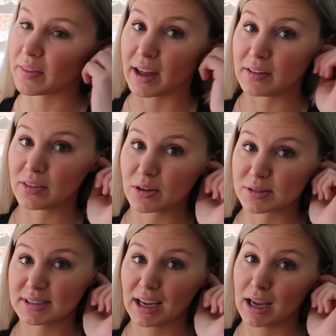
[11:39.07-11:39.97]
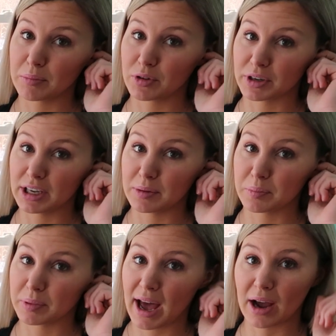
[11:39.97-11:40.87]
and then those same green,
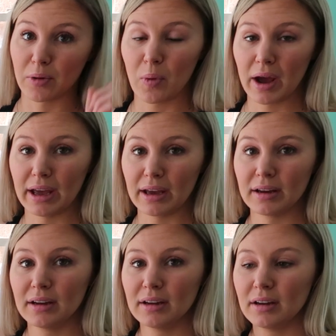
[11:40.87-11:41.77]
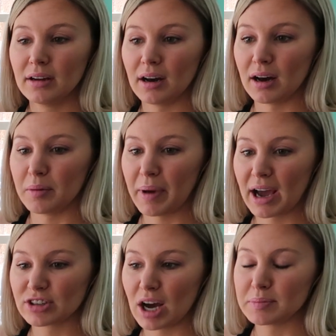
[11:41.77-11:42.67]
black, white
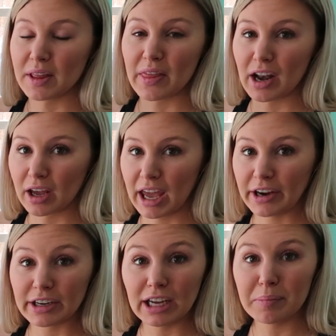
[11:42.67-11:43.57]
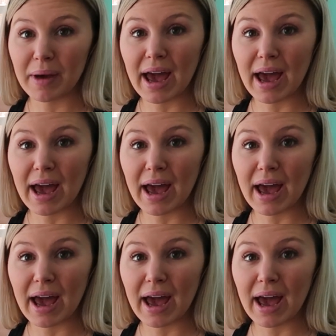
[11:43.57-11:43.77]
backdrops, and then a carrying